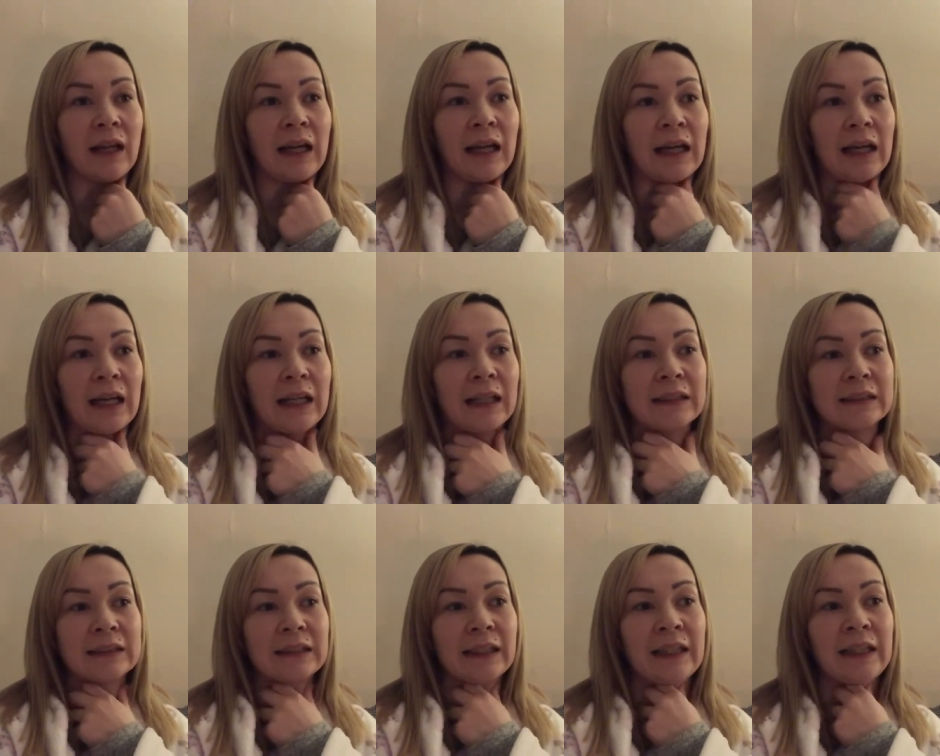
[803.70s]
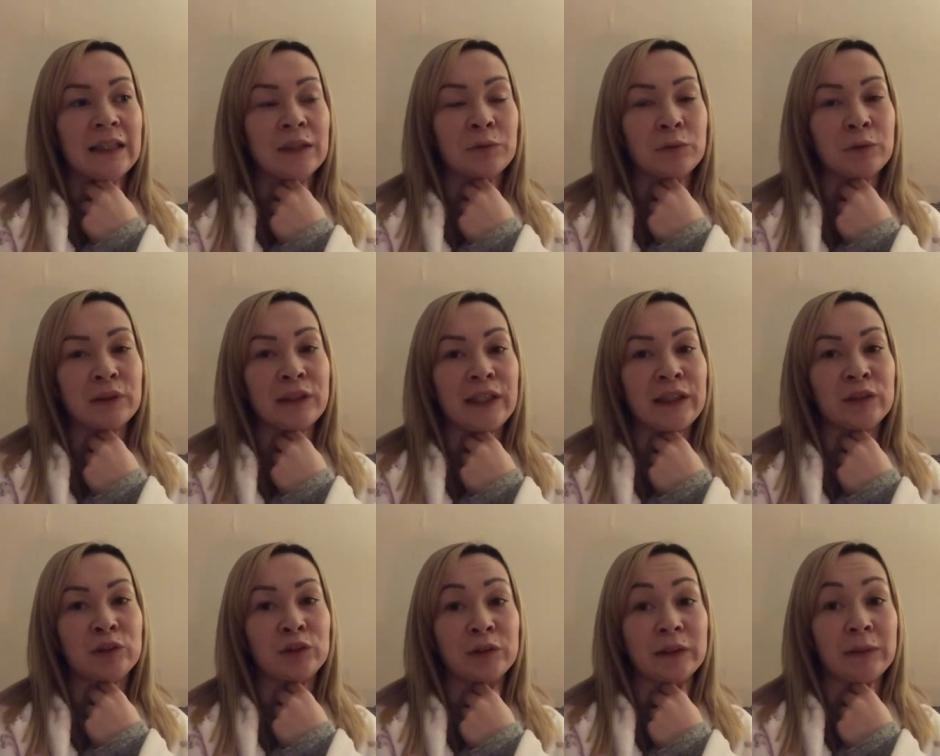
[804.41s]
and this was
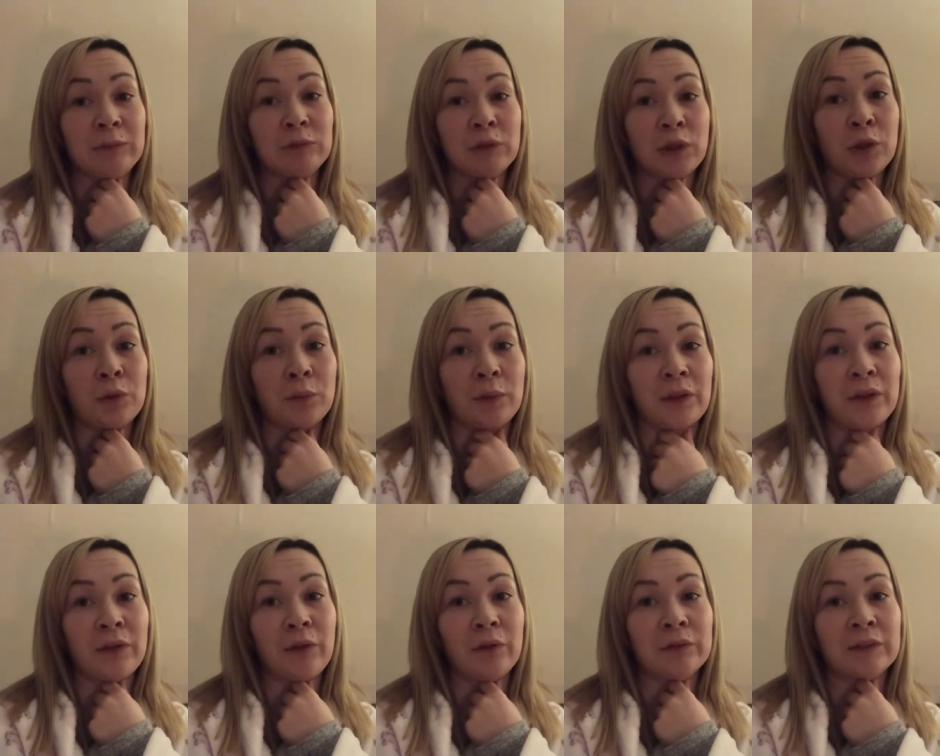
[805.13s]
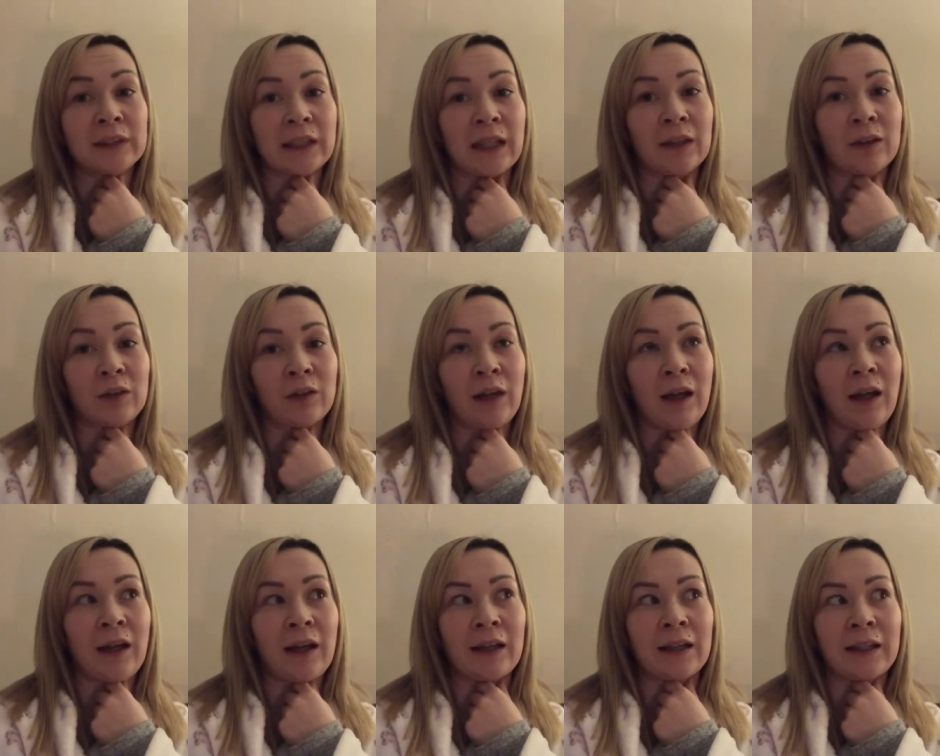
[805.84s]
her dream to open her own salon,
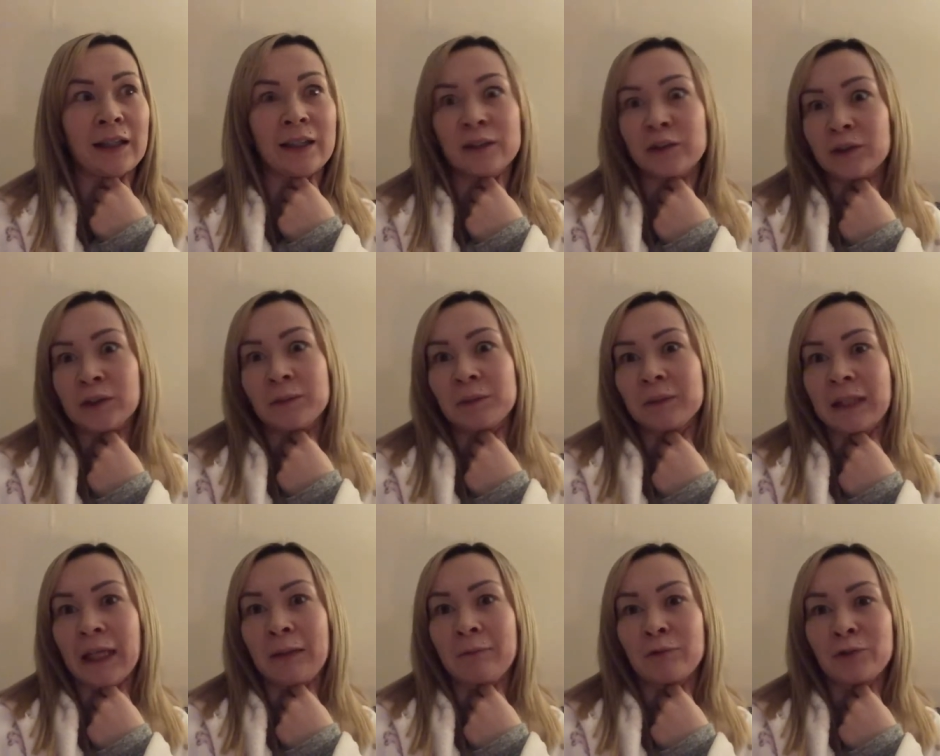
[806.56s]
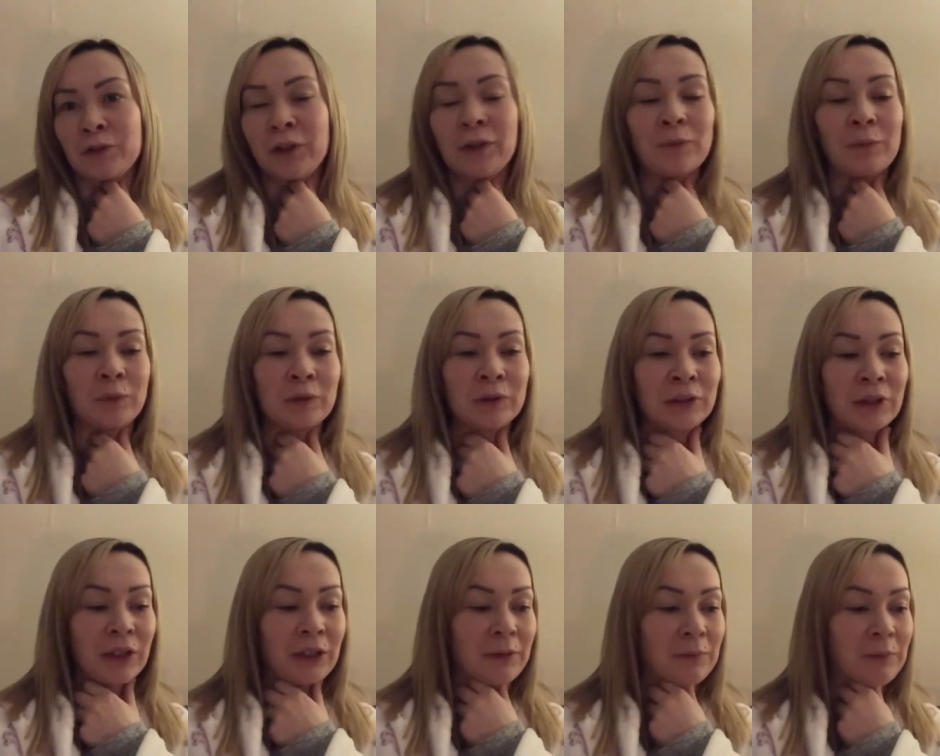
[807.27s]
and her dreams came true.
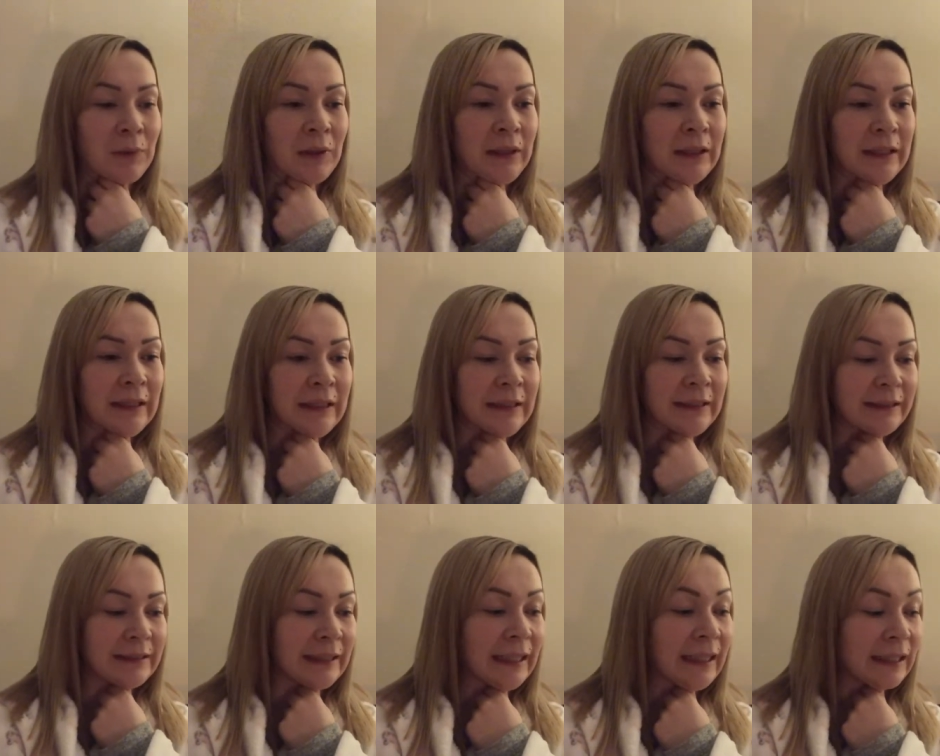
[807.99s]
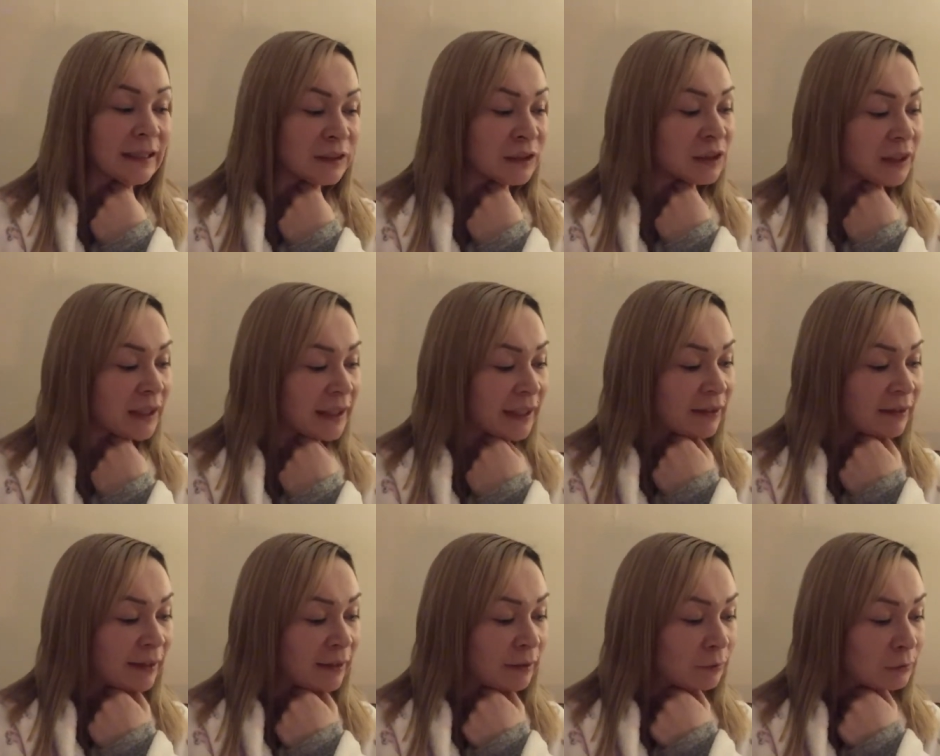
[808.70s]
So, yeah, check
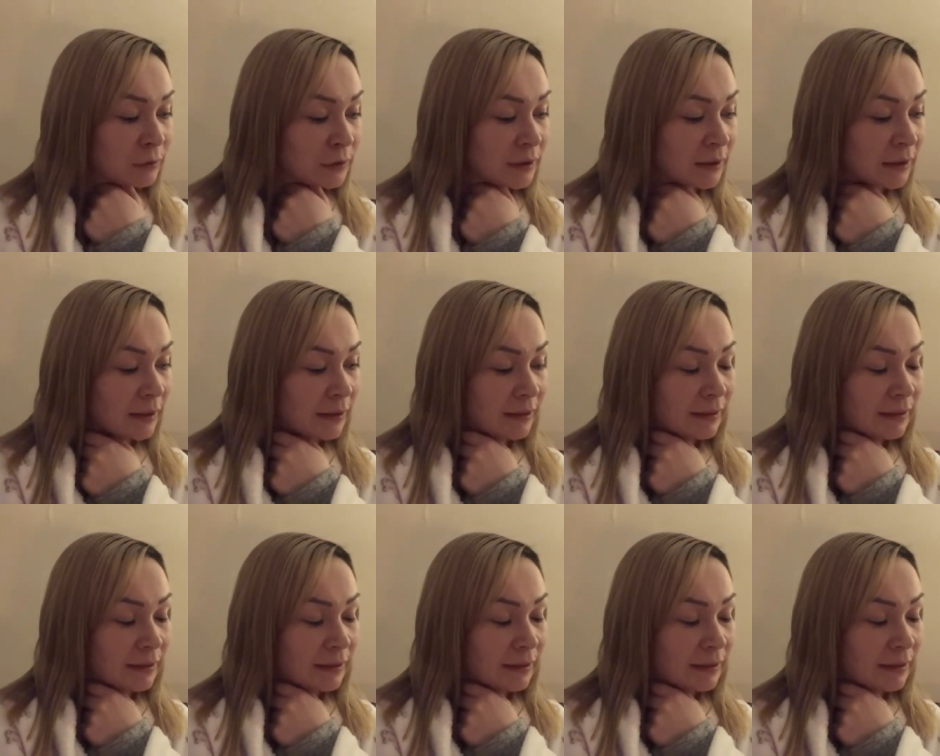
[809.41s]
her out.